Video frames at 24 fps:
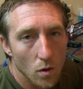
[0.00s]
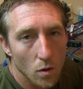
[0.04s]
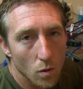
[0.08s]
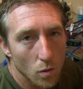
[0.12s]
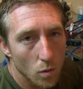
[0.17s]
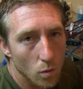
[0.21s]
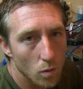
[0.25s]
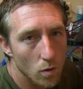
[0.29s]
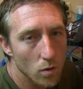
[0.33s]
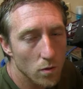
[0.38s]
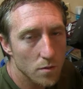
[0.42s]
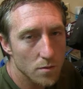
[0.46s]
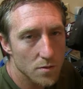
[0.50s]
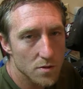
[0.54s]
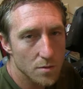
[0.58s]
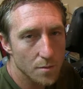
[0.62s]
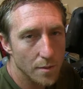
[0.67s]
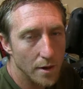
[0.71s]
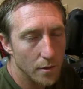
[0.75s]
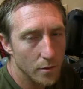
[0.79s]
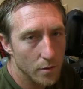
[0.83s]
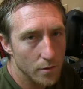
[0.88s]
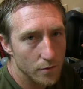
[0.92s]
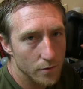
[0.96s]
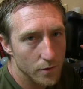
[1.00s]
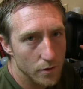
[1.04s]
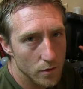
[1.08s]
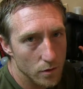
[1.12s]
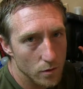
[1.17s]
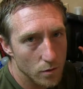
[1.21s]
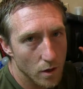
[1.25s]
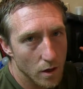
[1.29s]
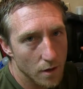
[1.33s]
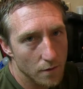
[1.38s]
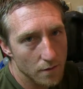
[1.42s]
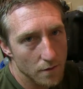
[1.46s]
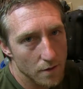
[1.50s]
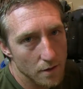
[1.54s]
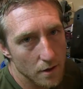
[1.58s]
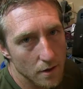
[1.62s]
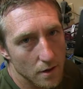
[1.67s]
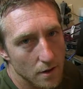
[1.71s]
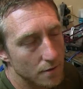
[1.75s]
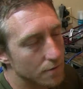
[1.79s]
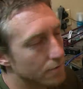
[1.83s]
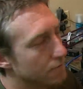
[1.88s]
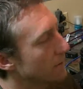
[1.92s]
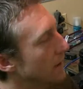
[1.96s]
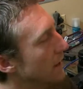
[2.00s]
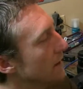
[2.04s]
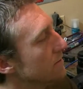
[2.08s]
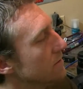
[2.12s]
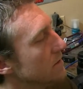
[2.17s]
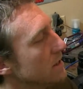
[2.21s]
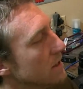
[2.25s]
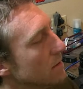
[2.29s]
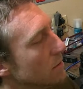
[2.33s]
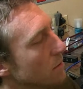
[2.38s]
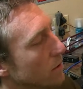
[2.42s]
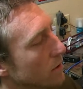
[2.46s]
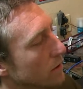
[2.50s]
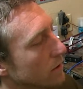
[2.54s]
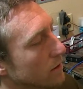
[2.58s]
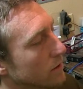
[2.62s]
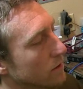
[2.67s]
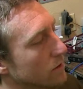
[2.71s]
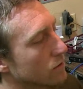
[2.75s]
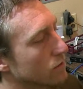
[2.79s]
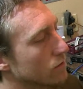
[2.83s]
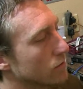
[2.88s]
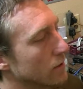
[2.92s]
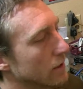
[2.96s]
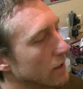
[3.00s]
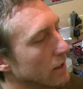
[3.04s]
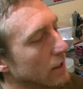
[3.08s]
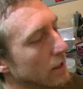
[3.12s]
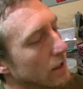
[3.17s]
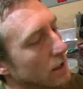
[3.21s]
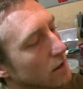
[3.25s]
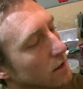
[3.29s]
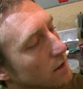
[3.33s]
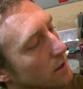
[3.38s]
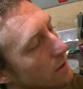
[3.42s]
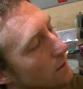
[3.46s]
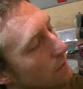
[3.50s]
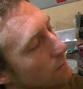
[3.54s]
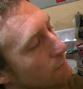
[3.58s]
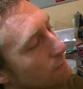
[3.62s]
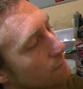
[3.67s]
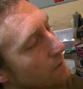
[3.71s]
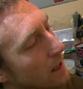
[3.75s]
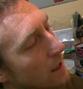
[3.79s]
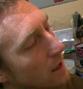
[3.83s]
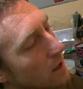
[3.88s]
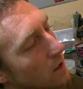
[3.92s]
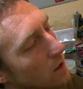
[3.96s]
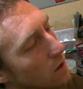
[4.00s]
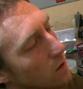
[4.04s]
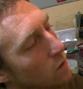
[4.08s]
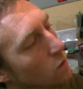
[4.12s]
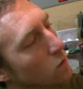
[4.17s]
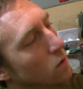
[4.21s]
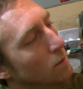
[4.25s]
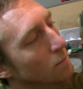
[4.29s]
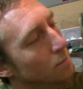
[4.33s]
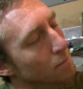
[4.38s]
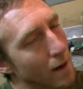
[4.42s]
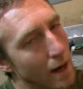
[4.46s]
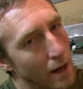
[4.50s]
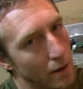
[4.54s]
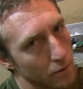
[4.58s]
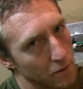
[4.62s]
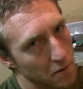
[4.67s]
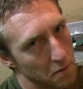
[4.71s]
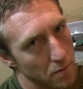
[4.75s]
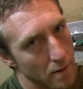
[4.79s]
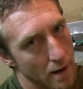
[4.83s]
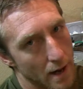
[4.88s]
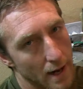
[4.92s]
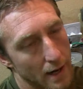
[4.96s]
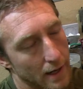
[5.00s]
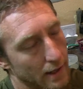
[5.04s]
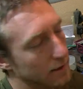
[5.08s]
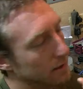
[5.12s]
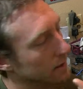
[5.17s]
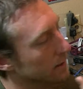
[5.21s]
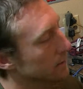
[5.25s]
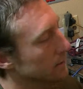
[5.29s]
Welcome to my review of the 5D Mark III Vello Battery Pack.